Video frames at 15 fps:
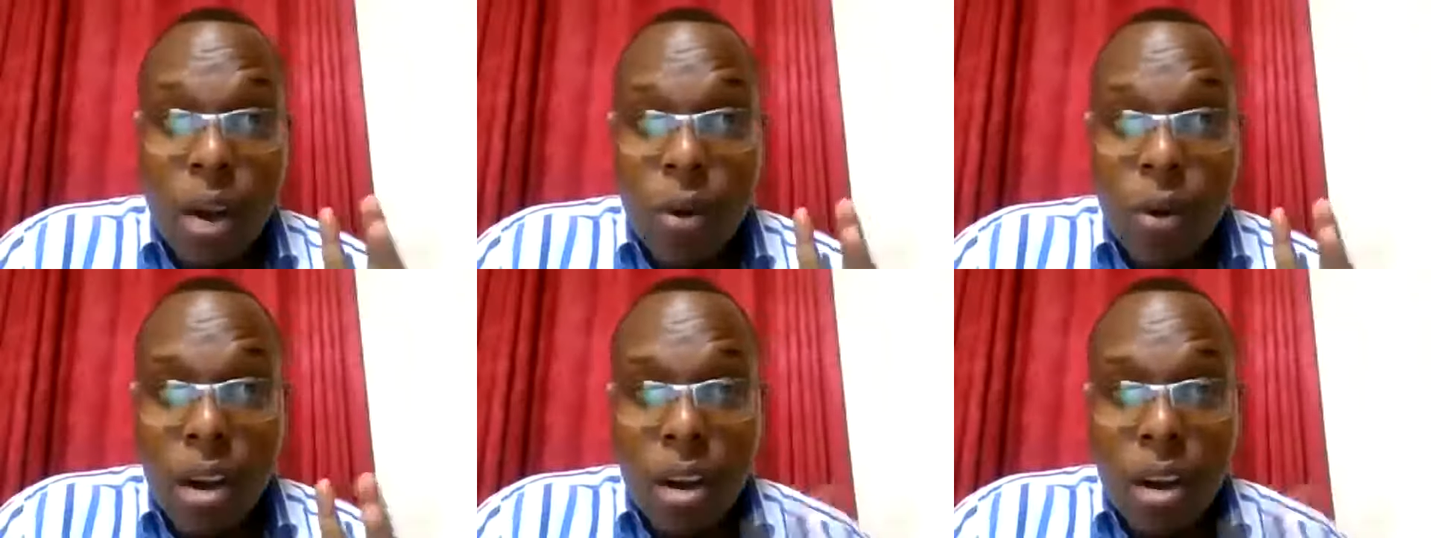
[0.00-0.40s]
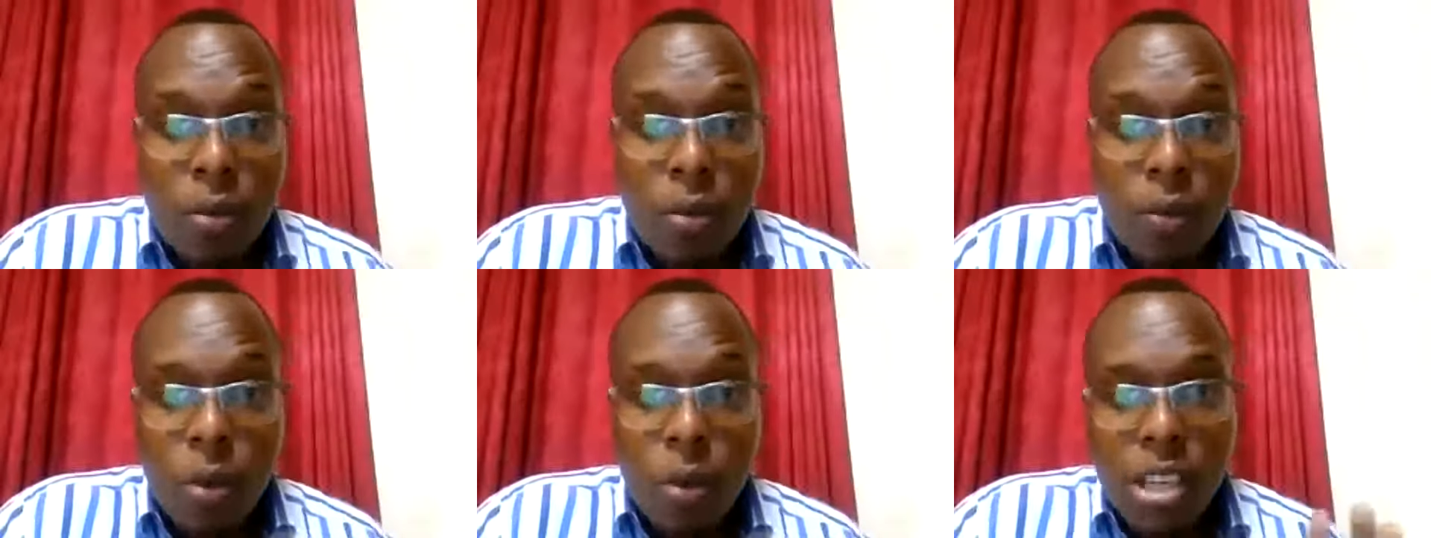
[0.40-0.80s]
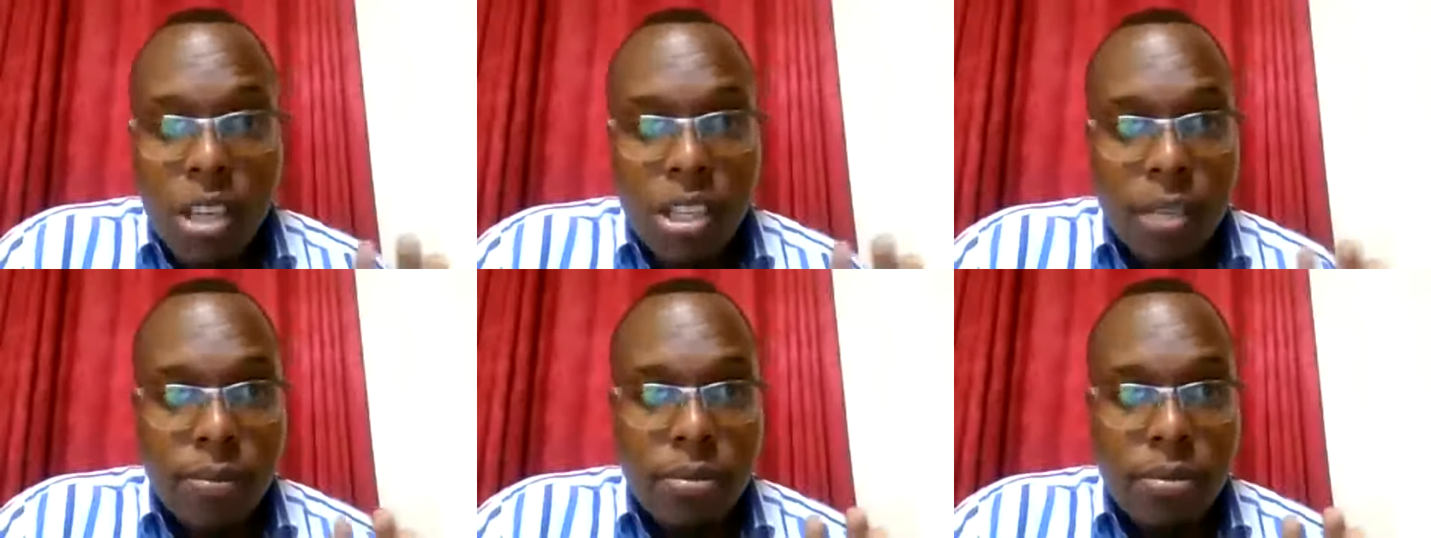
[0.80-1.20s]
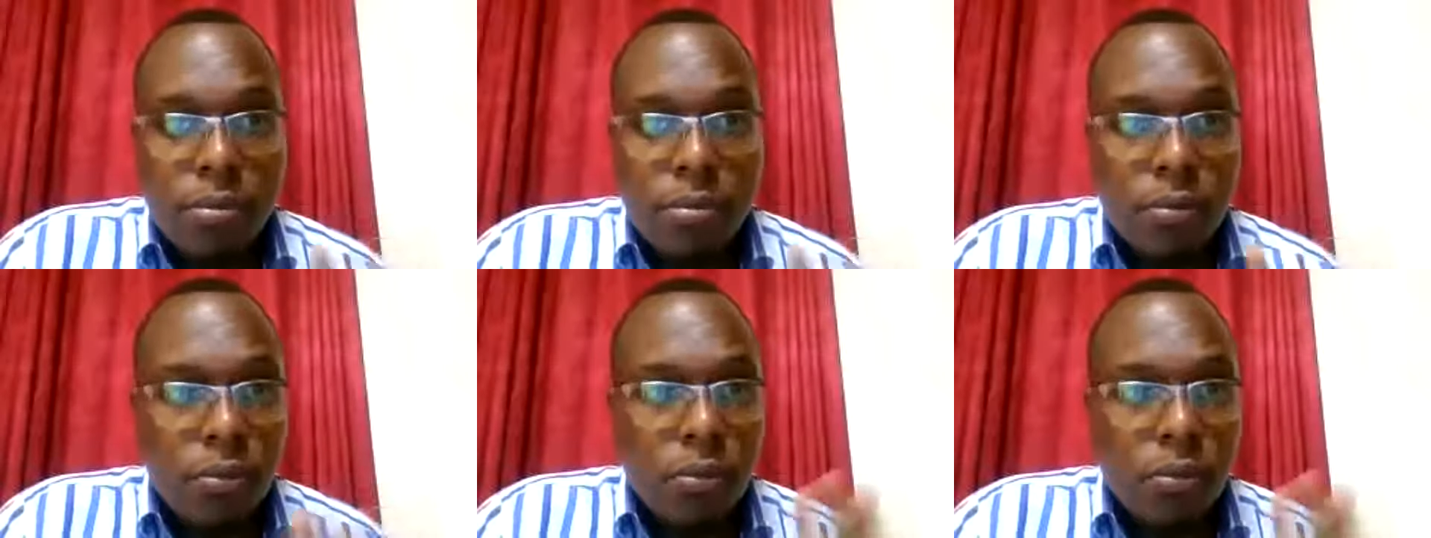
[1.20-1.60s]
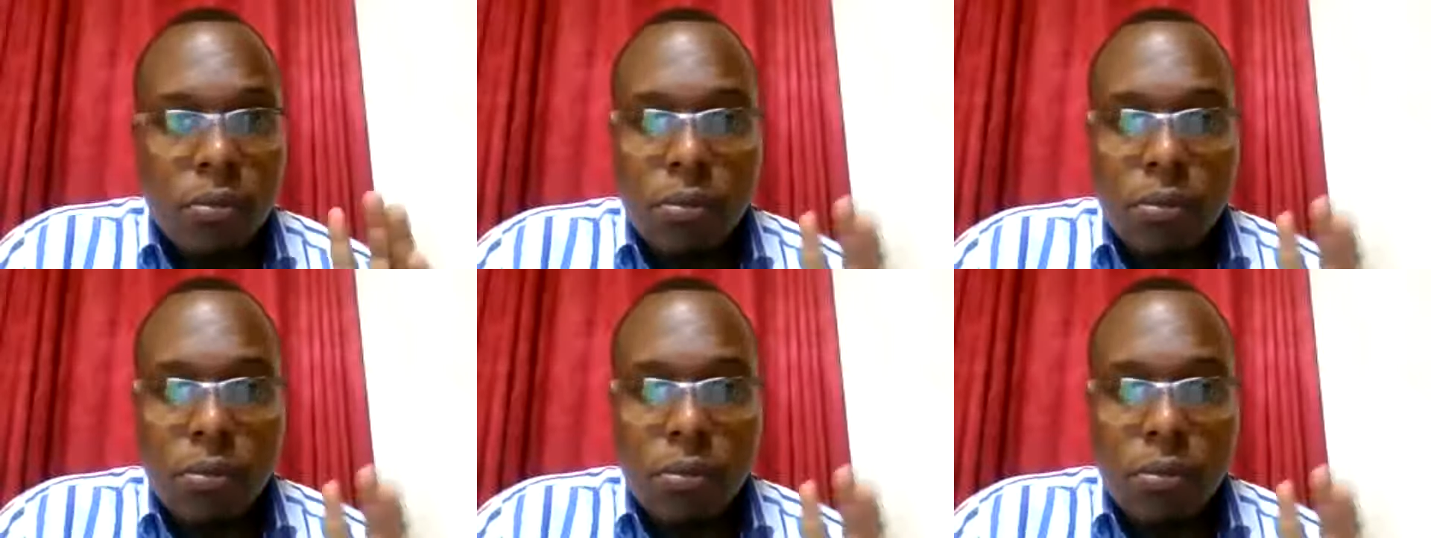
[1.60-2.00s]
and have an hour of worship.
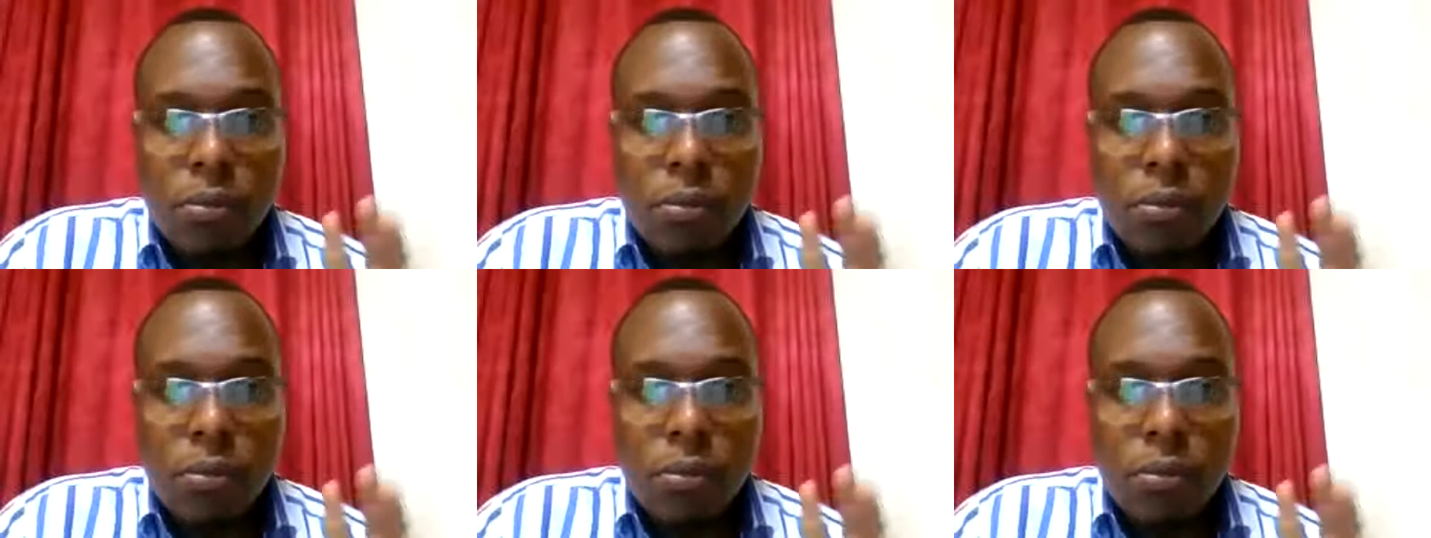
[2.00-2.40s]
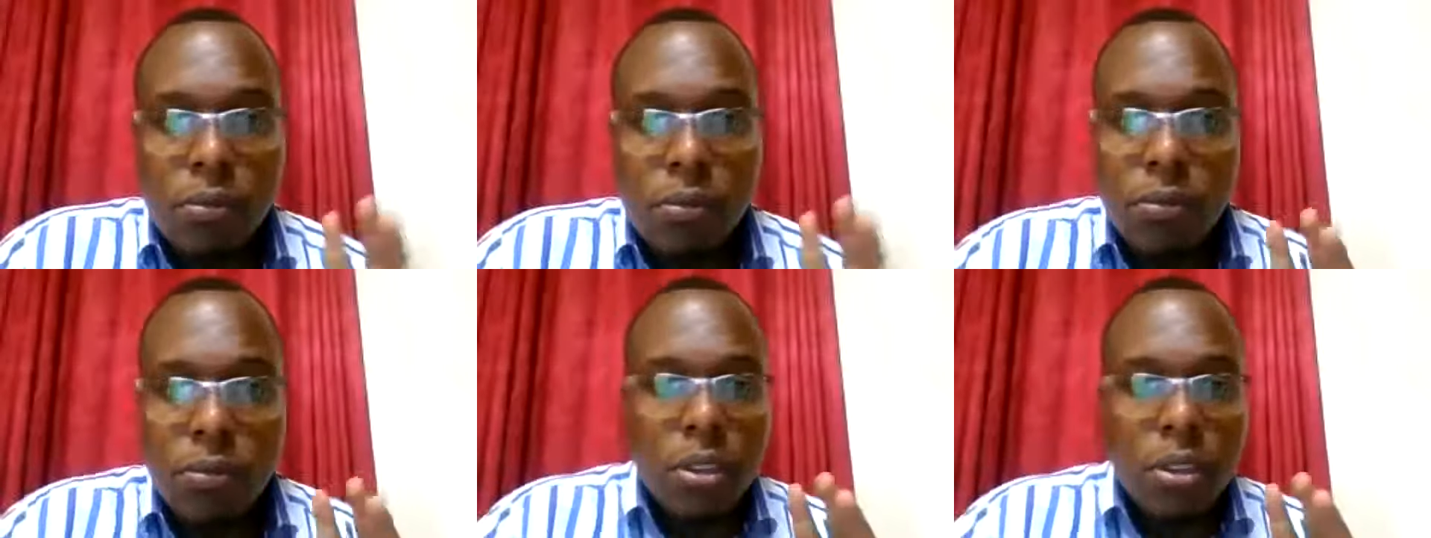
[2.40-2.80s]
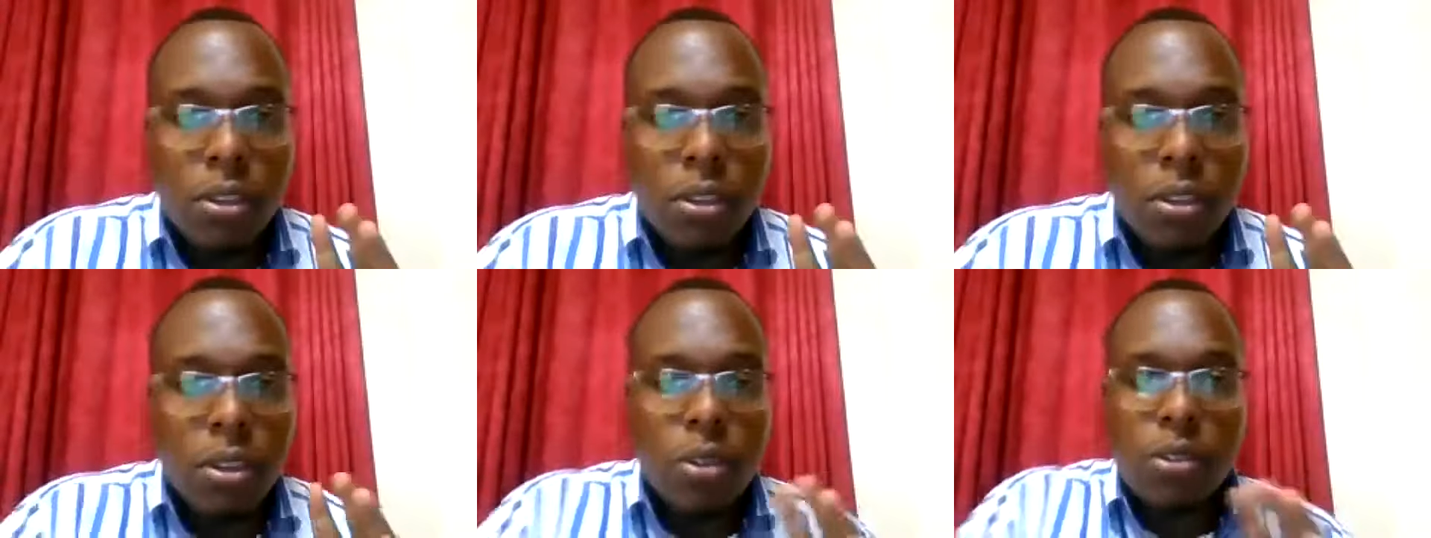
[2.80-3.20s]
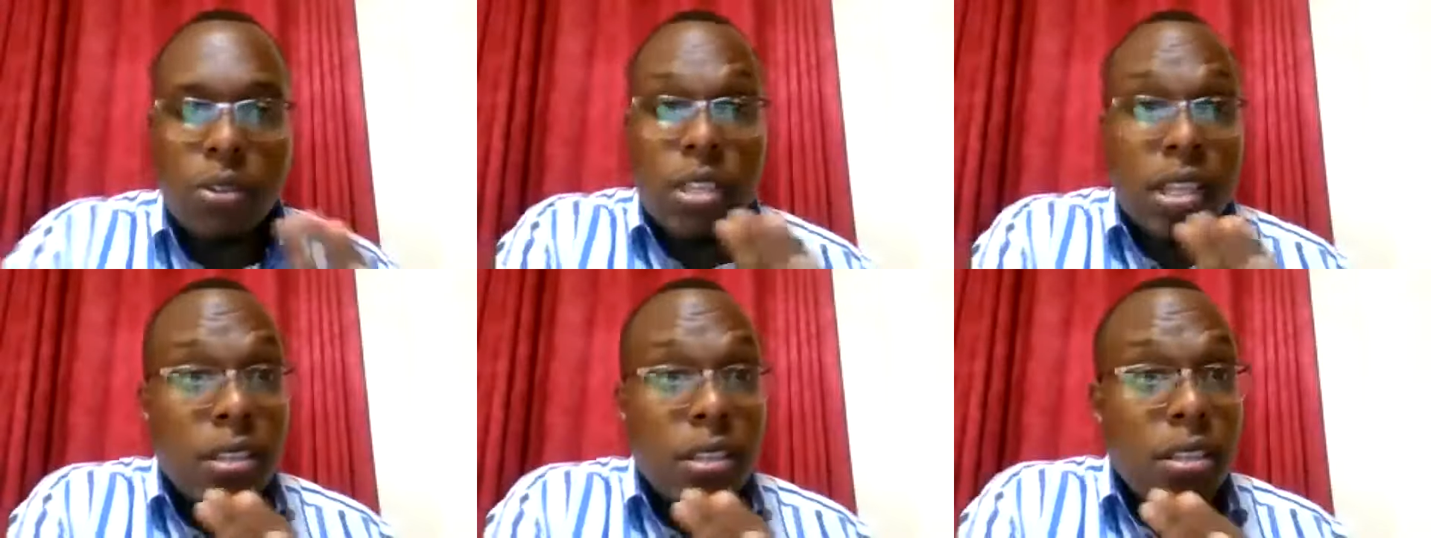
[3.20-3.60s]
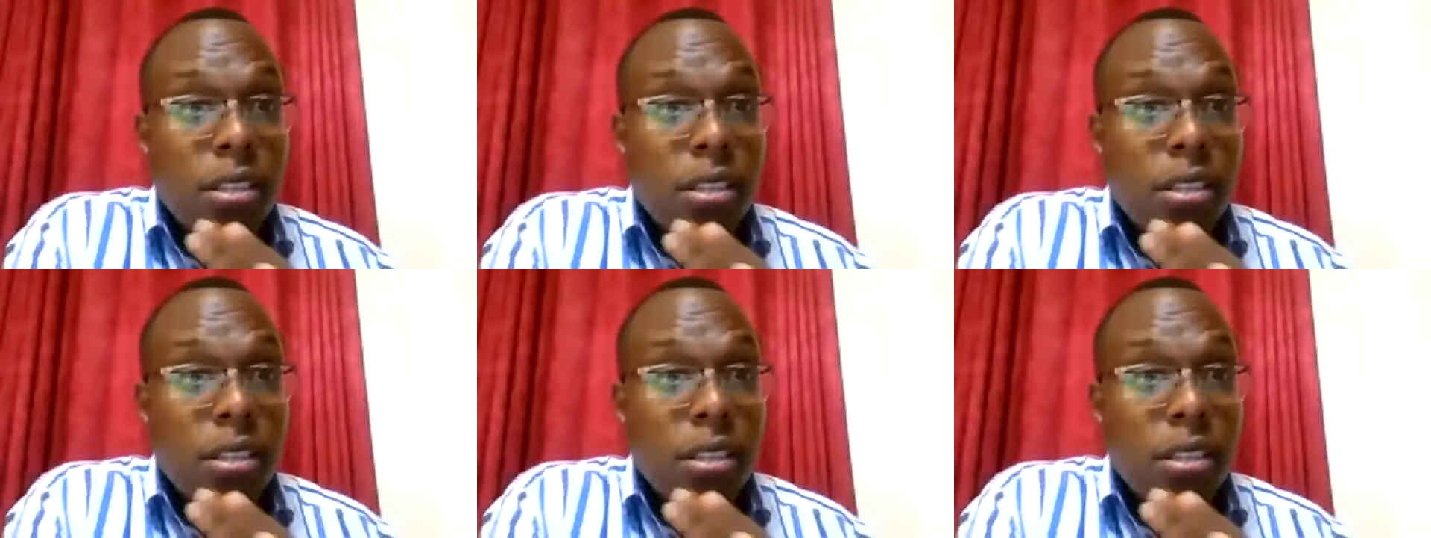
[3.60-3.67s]
Mm-hmm. You know, just